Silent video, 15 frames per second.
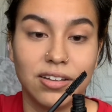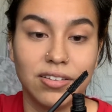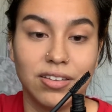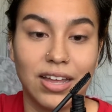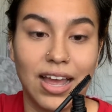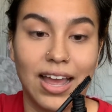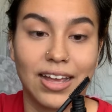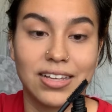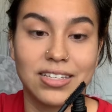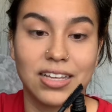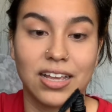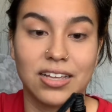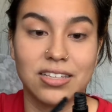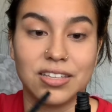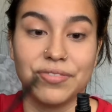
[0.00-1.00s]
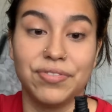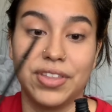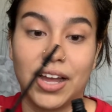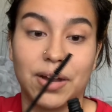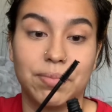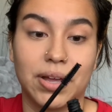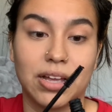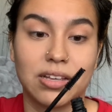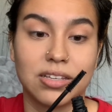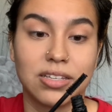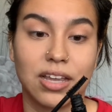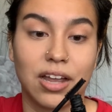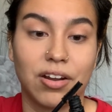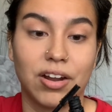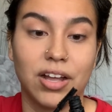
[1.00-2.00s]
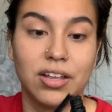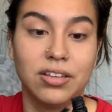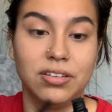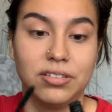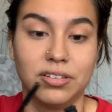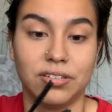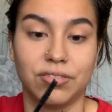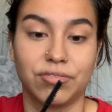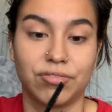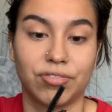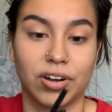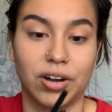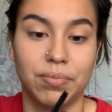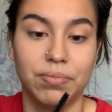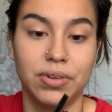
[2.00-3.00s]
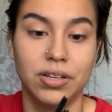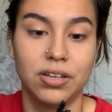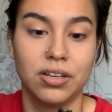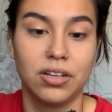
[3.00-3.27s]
the excess of that mascara from